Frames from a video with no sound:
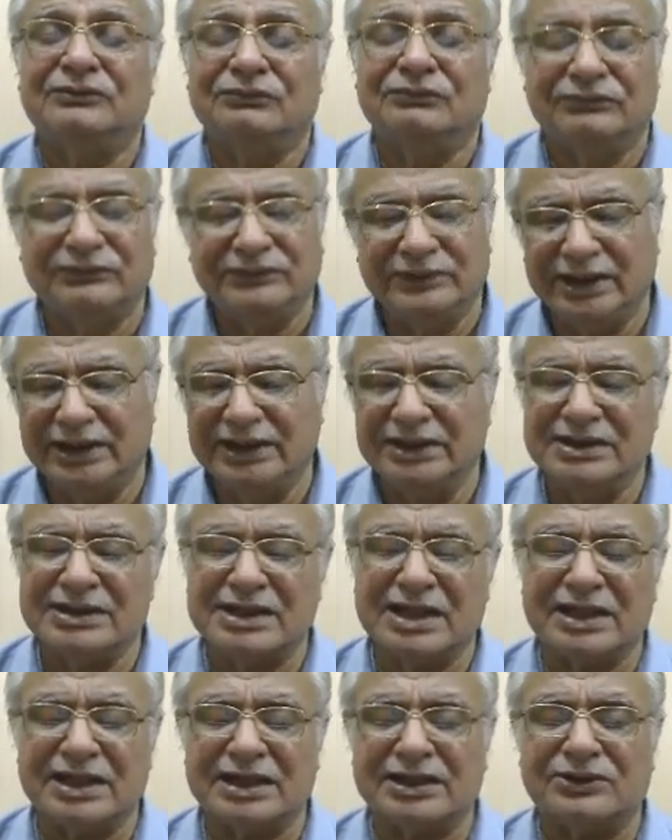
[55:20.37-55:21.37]
The
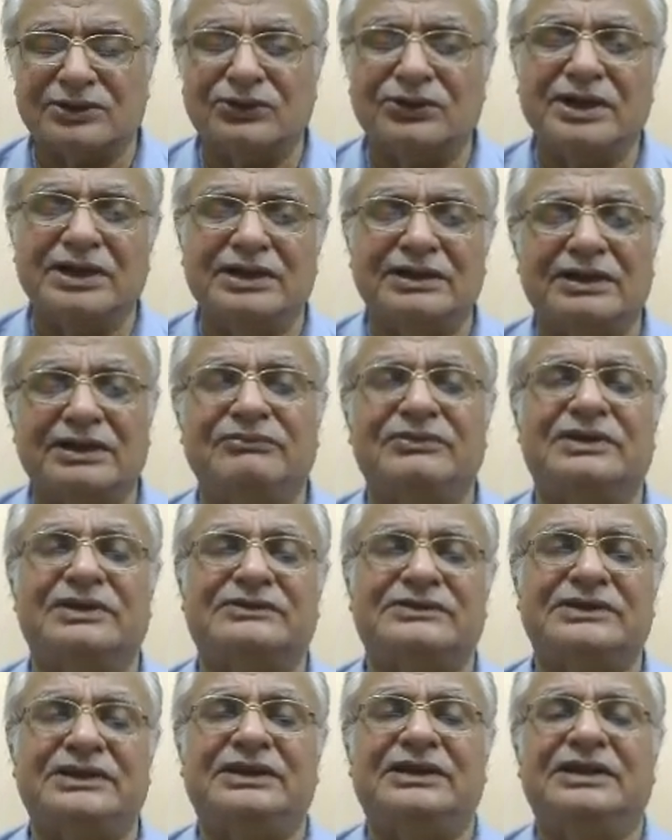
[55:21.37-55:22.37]
incorrect loading,
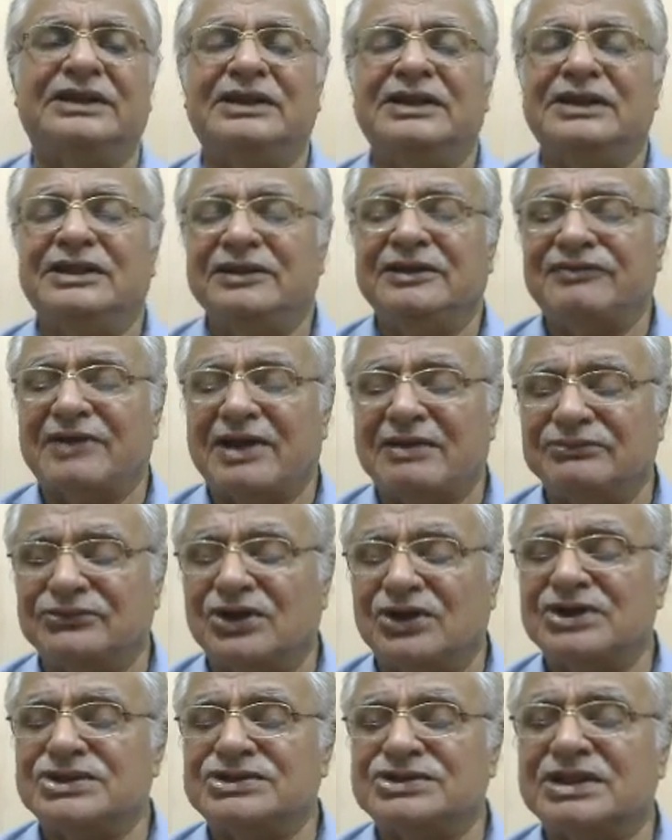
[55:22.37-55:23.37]
see, if I am
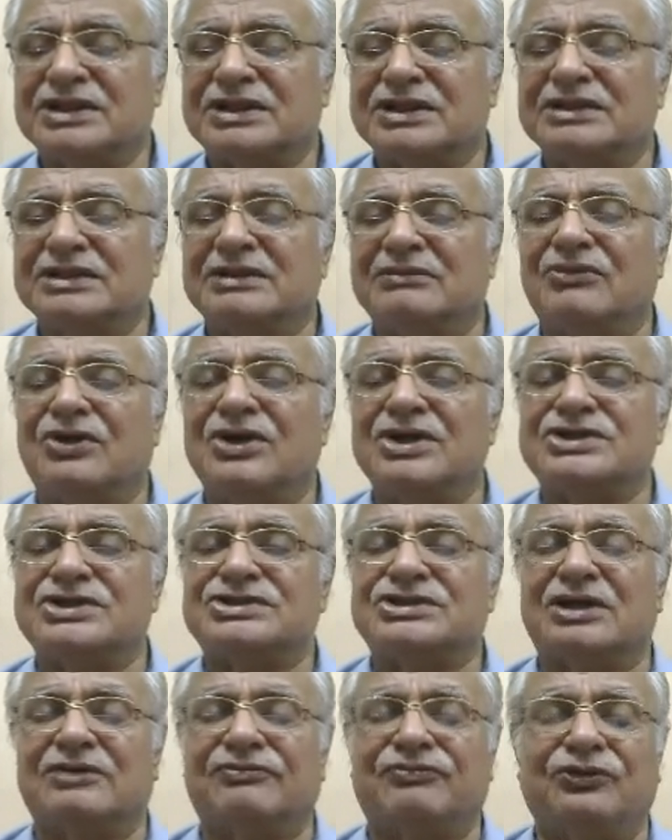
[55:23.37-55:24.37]
not checking the
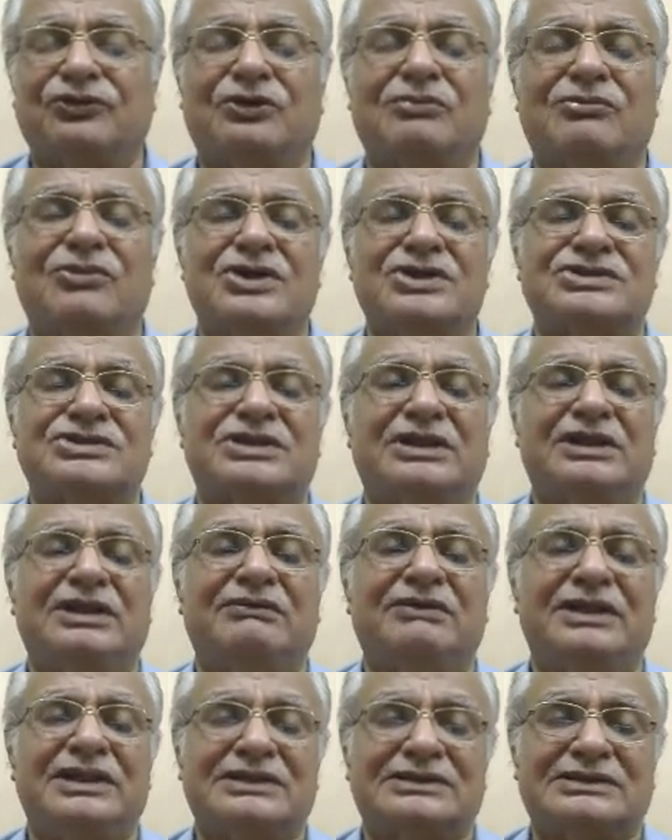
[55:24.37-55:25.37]
moisture, flow moisture level,
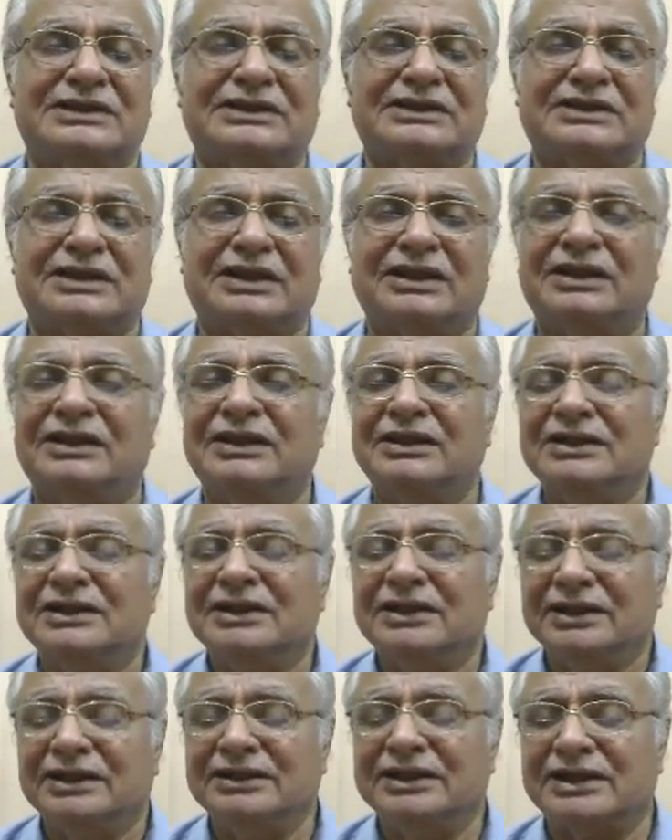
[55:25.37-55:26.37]
etc.,
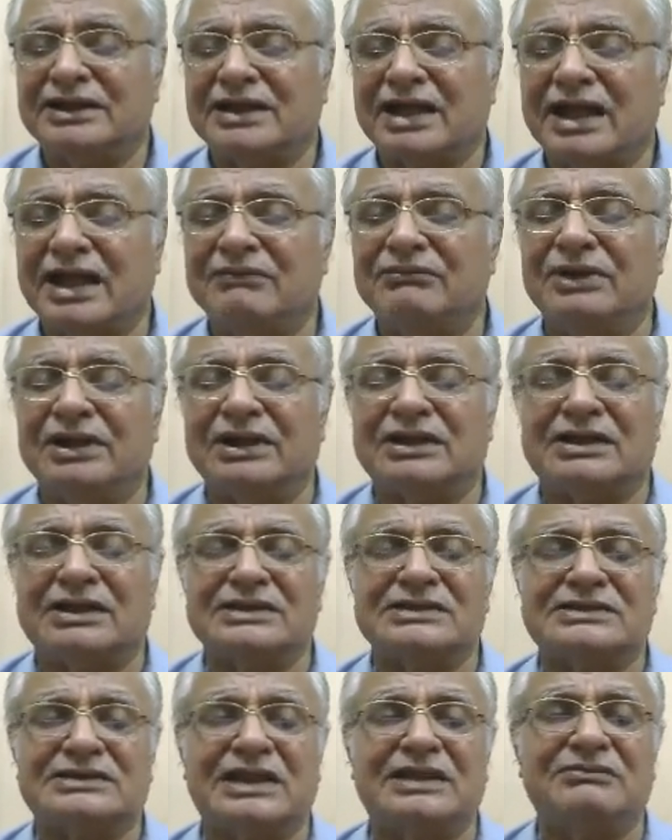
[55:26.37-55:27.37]
in a dry bulk
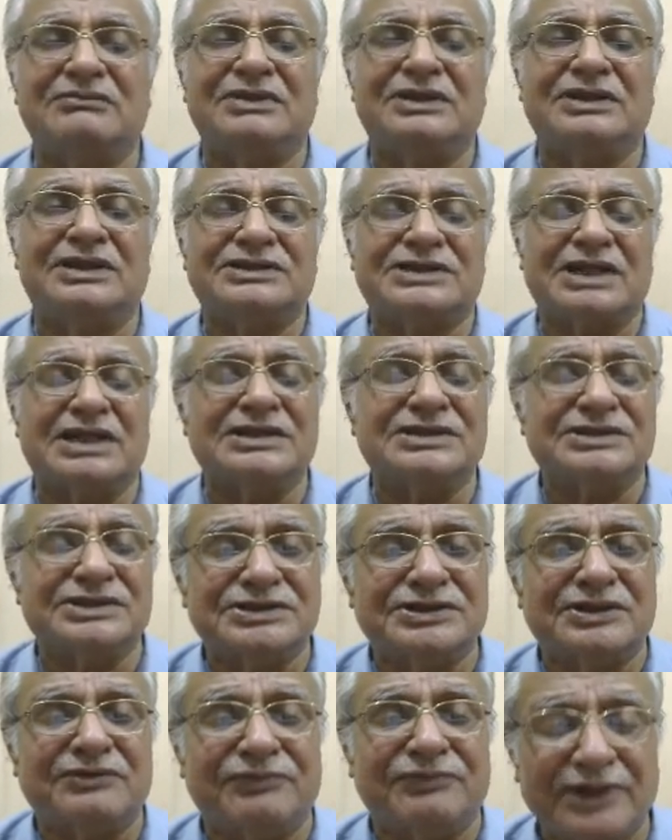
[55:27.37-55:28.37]
consignment, the chances
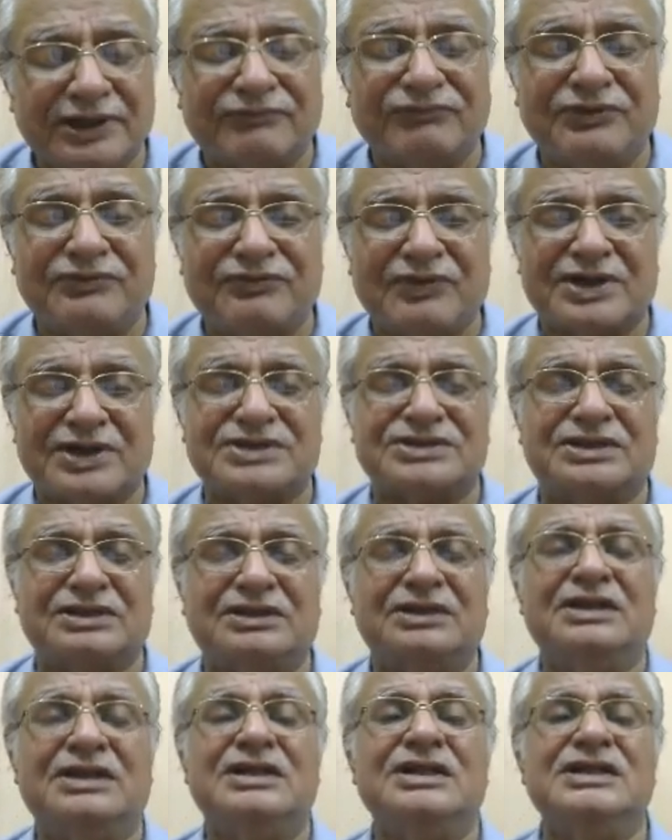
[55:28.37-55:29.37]
of liquefaction
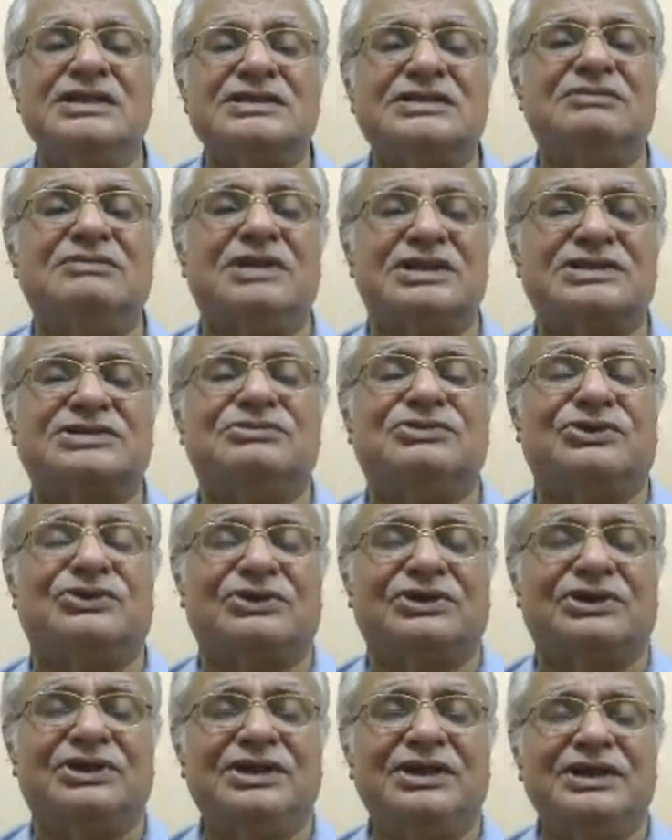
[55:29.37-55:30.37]
is much more.
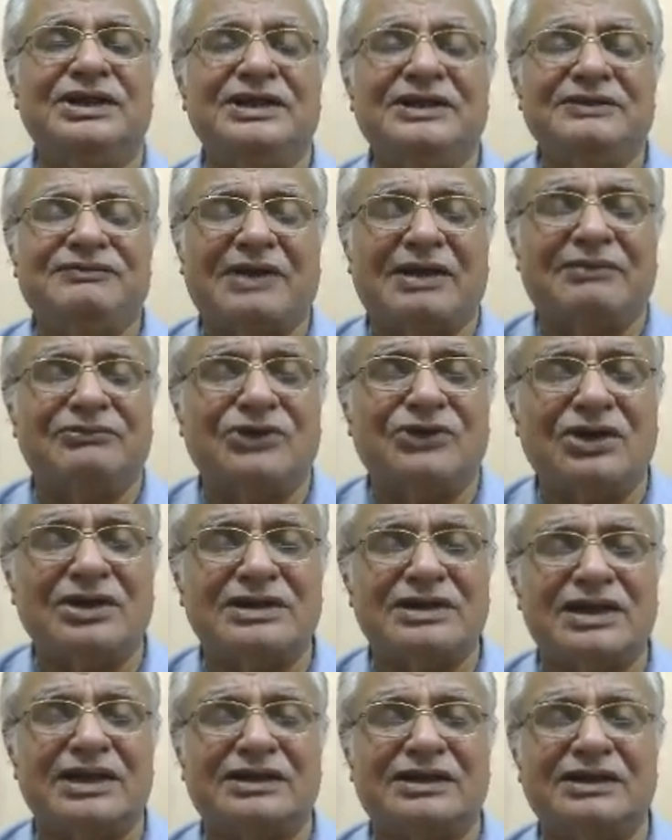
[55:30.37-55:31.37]
If I am not
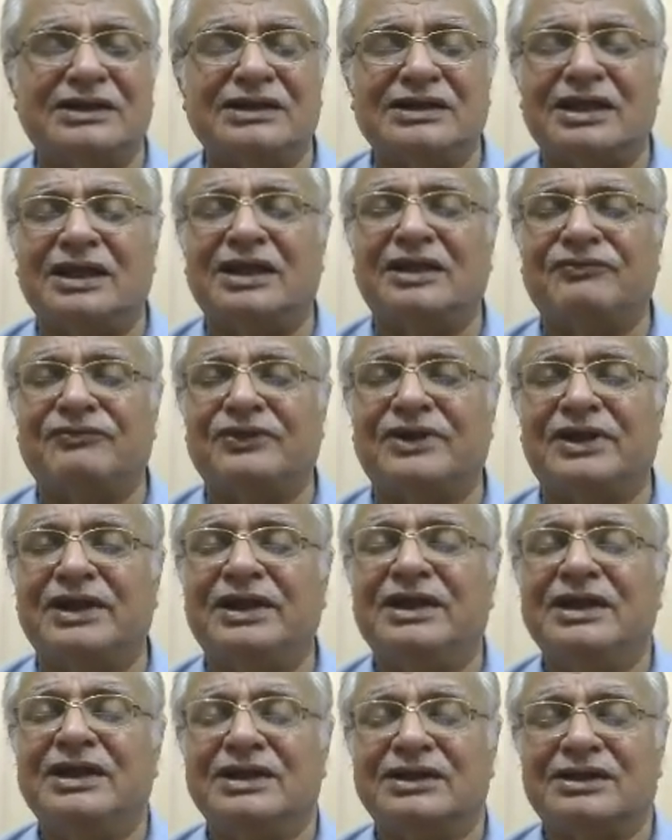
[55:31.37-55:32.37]
taking care for a
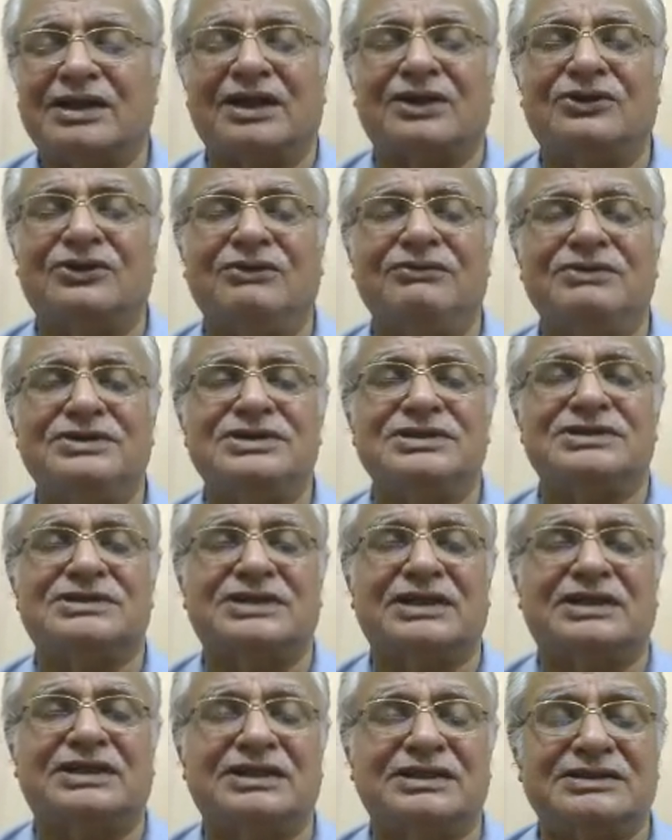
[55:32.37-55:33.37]
cargo which is
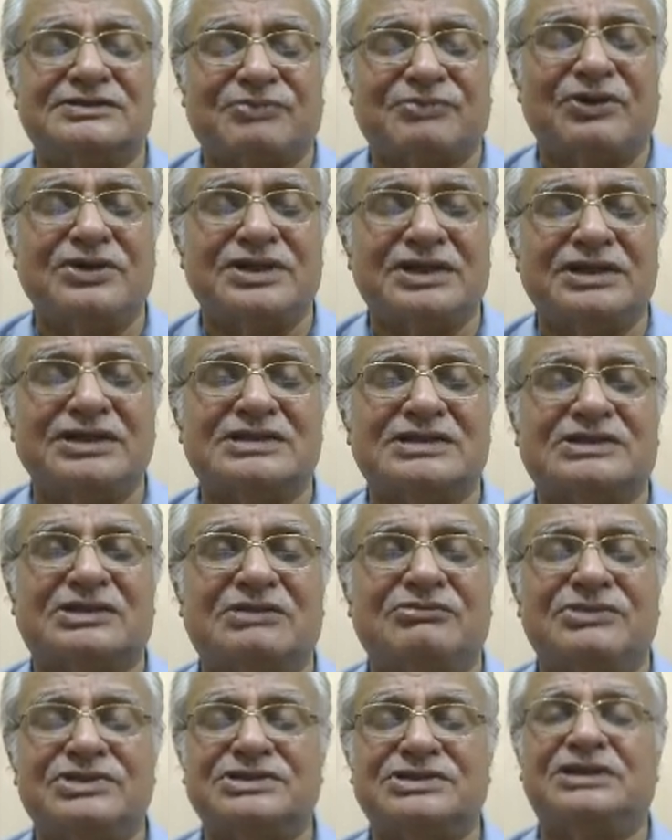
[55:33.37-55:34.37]
taking spontaneous
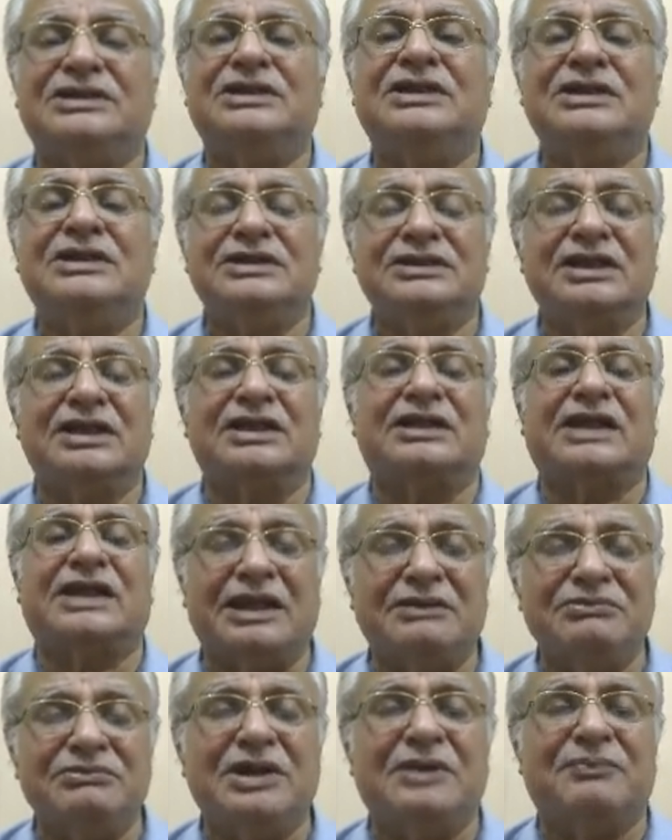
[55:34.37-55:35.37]
combustion, there can
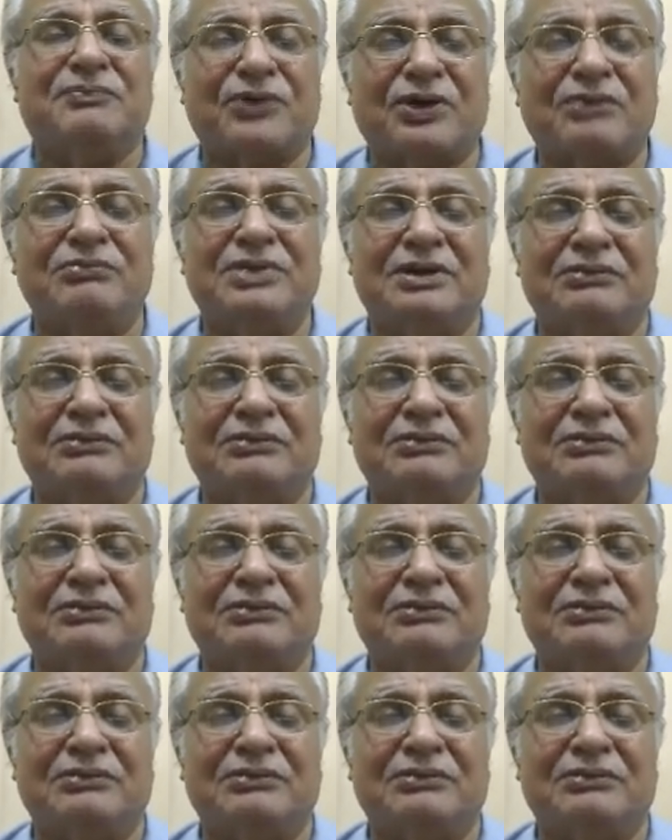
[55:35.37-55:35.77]
be a problem.